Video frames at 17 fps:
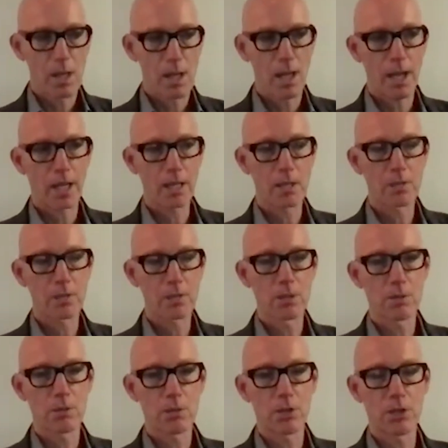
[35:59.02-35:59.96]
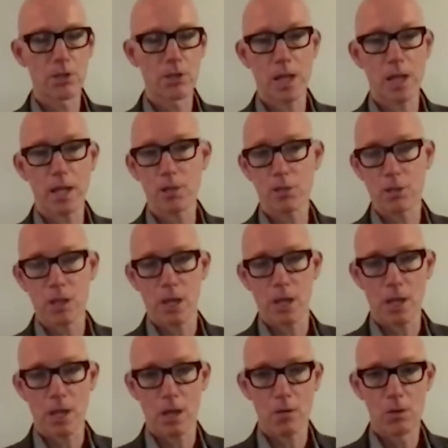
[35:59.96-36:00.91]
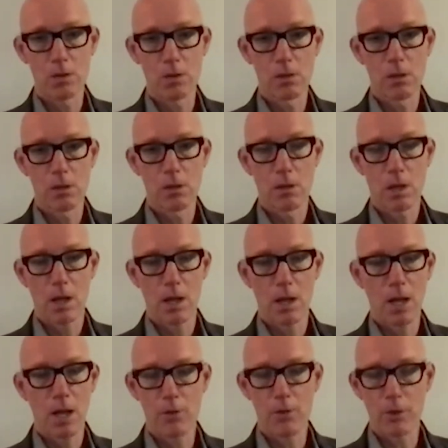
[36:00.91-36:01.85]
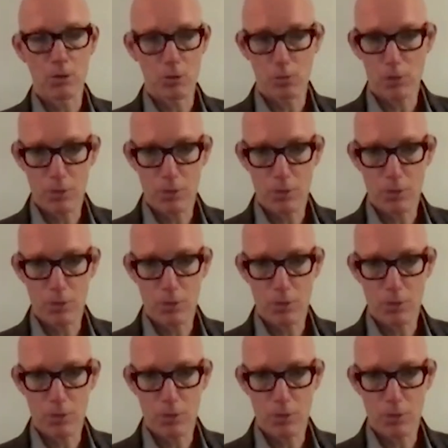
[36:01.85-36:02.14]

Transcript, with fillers: and states now are having to